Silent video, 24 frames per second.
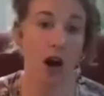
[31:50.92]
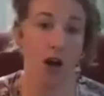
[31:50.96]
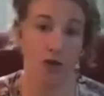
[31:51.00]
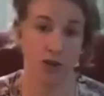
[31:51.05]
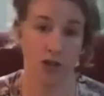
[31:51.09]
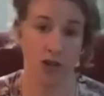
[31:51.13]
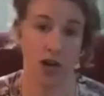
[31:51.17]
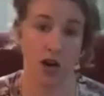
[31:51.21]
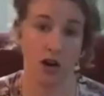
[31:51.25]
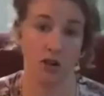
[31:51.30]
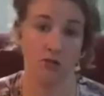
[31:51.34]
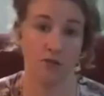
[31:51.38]

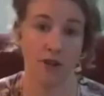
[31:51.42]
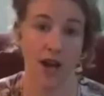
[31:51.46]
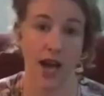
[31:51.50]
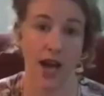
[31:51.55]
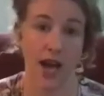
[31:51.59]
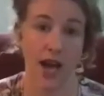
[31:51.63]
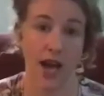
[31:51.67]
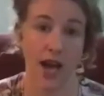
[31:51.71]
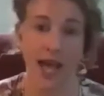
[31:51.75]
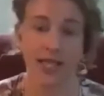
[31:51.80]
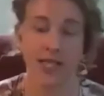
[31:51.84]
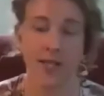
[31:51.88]
culture,
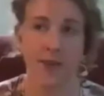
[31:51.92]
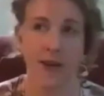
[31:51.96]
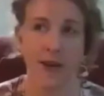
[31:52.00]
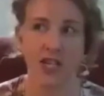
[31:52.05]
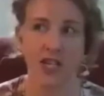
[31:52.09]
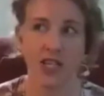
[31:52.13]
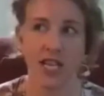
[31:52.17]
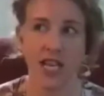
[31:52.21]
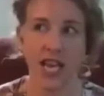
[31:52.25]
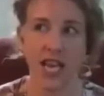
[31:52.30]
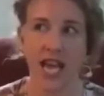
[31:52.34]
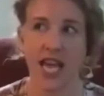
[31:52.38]
right?
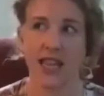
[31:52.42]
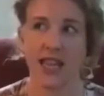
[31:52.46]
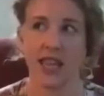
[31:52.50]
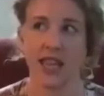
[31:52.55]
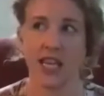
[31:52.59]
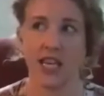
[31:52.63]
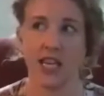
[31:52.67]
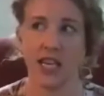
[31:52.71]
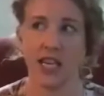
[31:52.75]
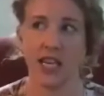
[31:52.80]
Especially in